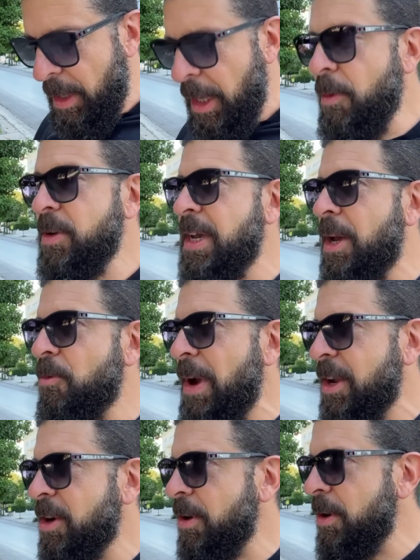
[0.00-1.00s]
He was on
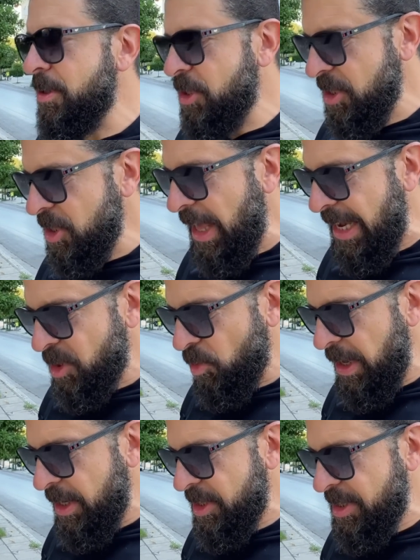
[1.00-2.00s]
record just last
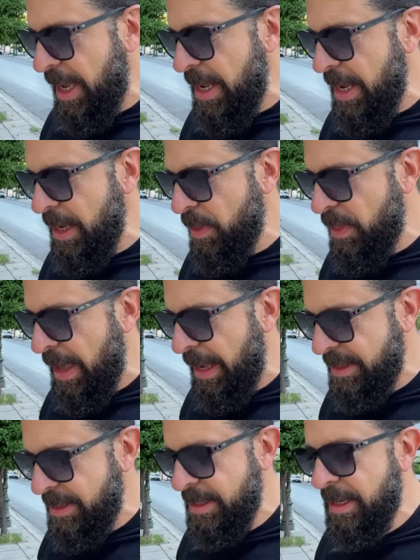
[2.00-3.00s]
week saying
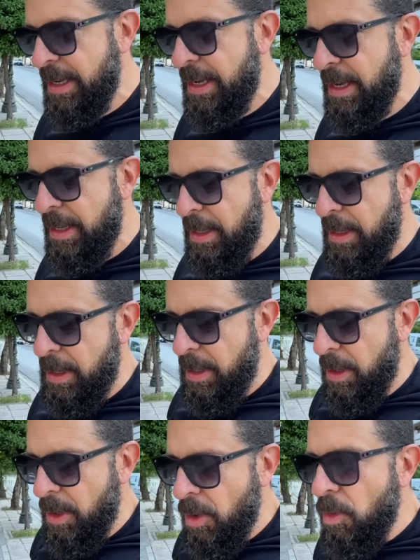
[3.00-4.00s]
that
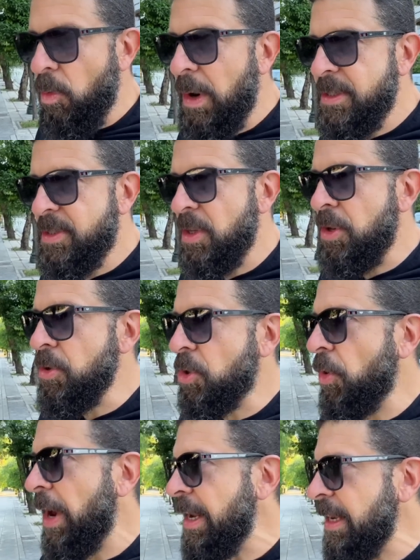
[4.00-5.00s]
once
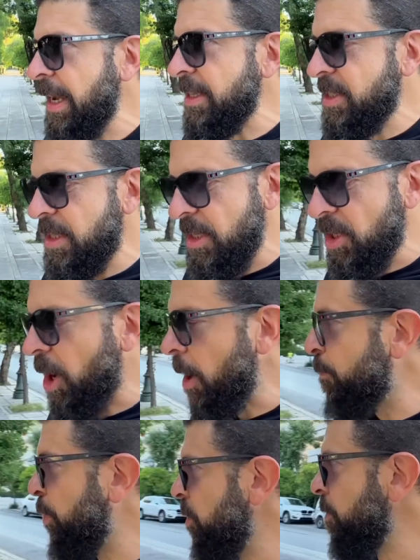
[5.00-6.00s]
Ukraine gets these
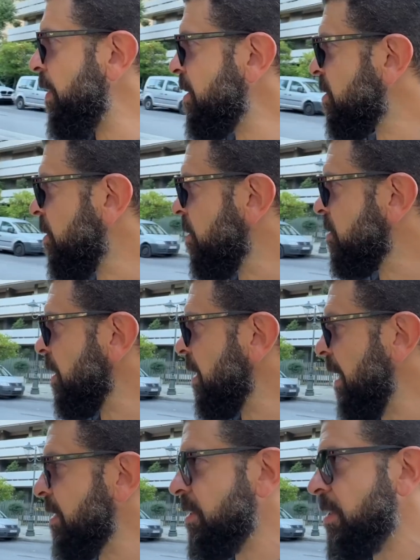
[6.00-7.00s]
Harpoon missiles and
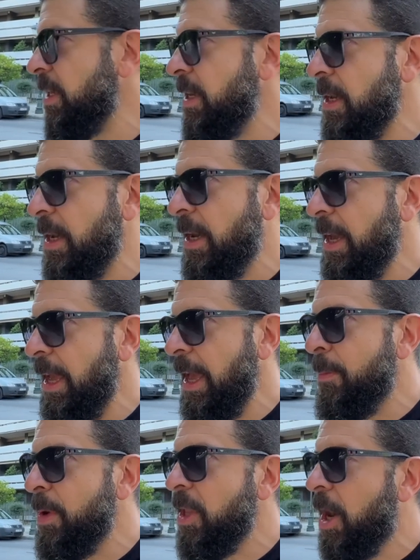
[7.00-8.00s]
gets the
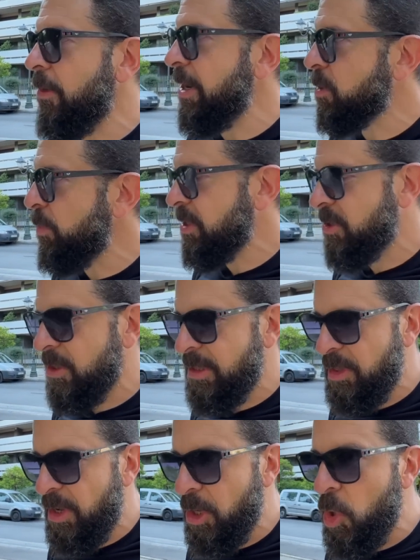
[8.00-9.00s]
MLRS missiles,
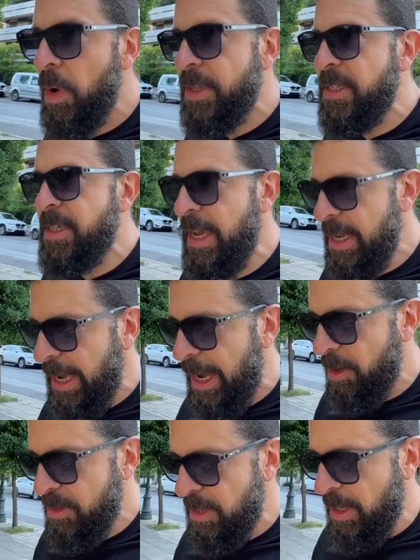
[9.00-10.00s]
that they're going to take out